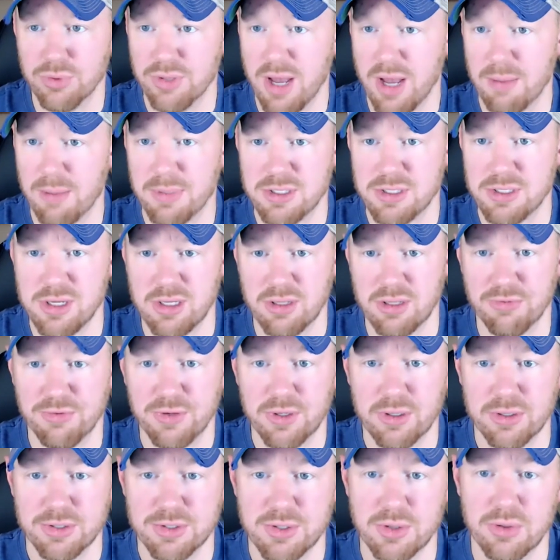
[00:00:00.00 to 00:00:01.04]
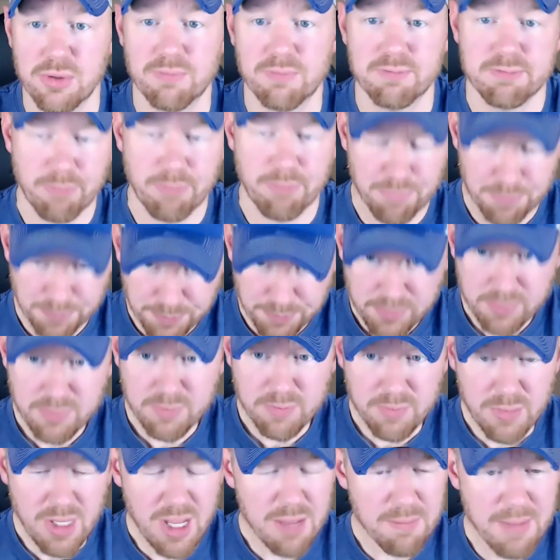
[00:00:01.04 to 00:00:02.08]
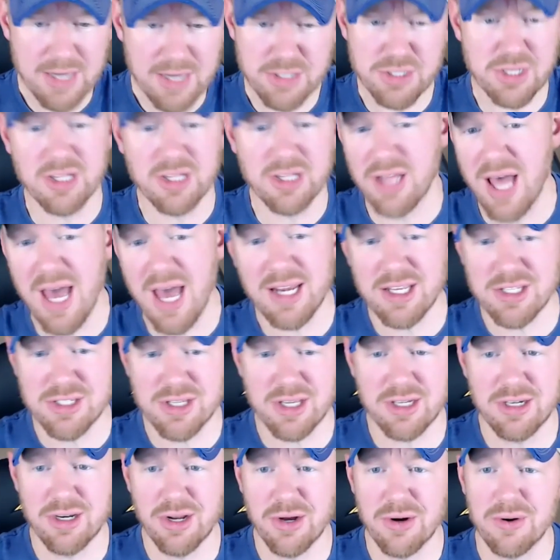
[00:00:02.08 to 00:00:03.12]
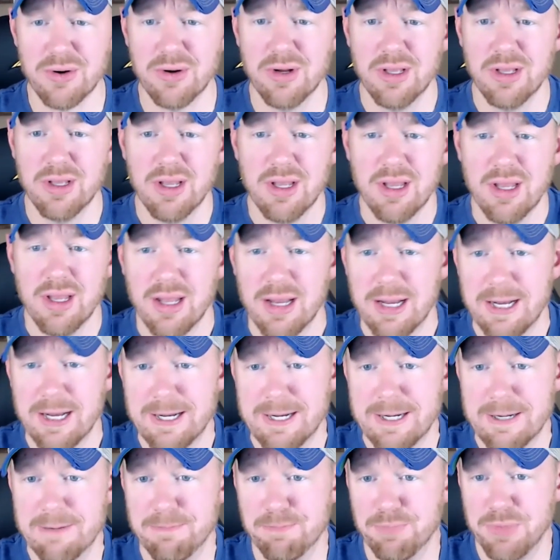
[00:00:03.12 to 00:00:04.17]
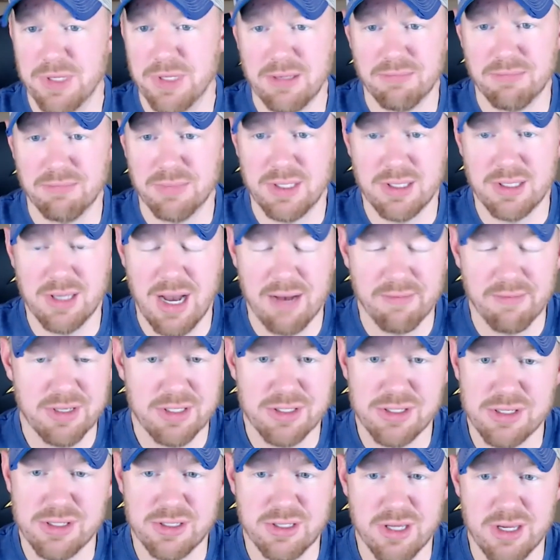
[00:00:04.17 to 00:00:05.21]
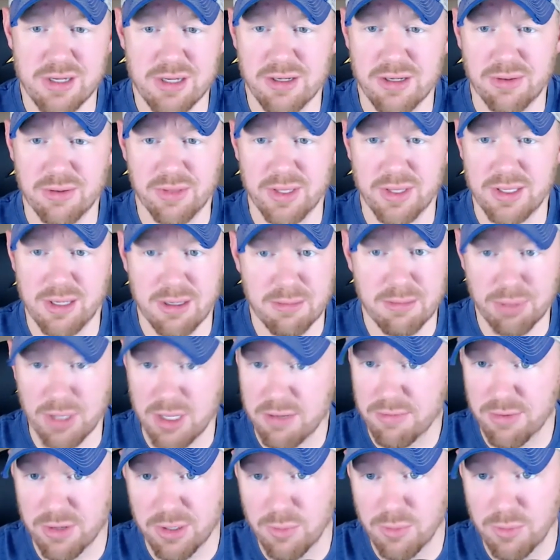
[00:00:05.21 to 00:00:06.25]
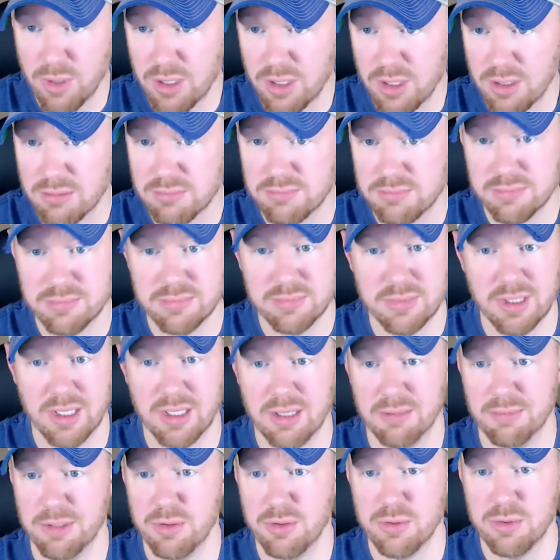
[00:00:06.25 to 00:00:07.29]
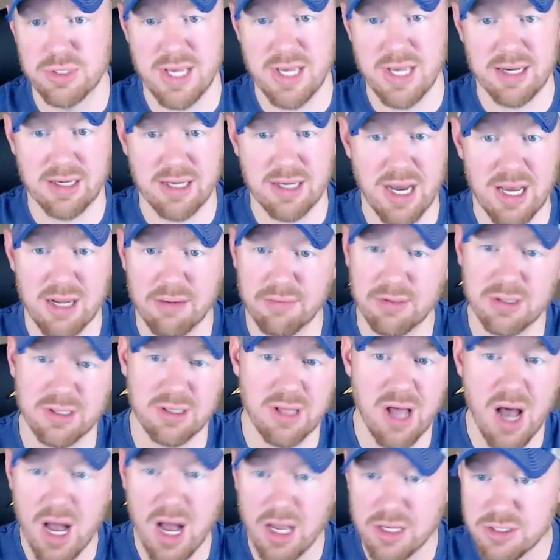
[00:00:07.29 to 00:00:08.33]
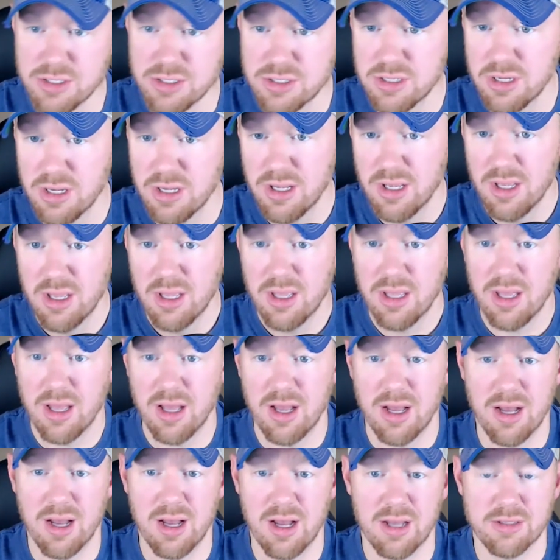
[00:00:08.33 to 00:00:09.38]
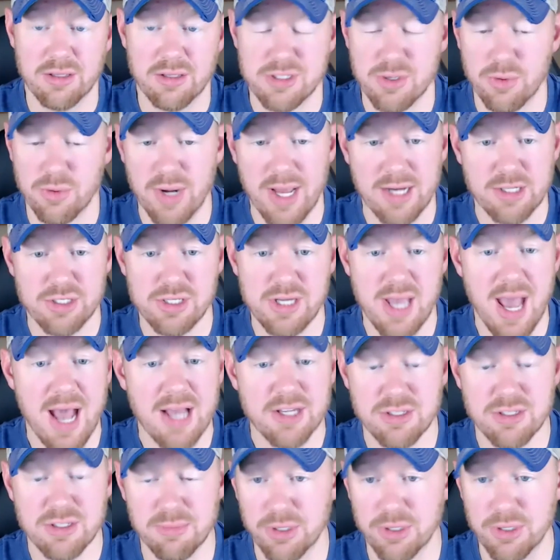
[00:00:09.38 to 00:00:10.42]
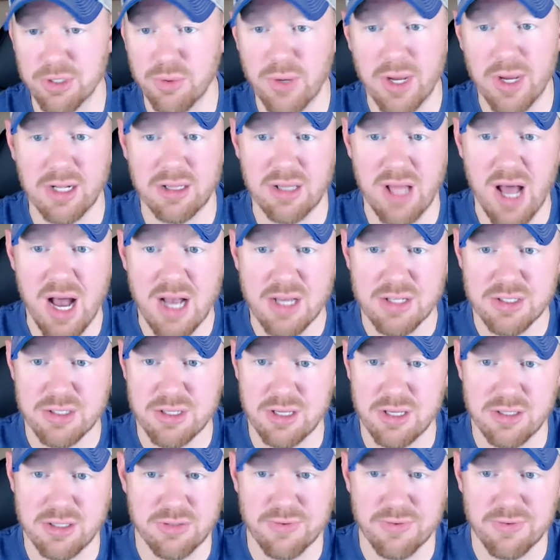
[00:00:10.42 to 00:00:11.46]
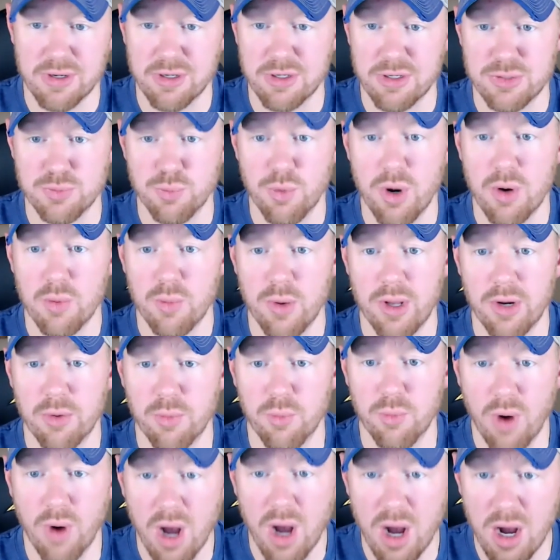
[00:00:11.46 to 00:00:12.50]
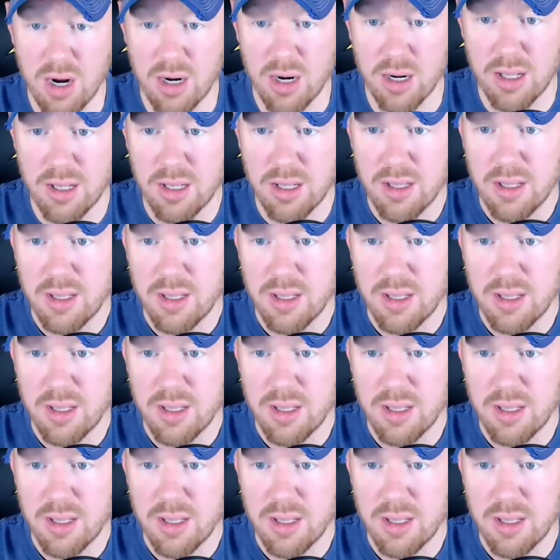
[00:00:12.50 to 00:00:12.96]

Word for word: will not be seeing the field. So I'm actually glad he said no. Um, he, he obviously said, you know, they didn't play very well. Um, he was at kind of a loss. Uh, someone actually asked him, are you at a loss as far as what went wrong?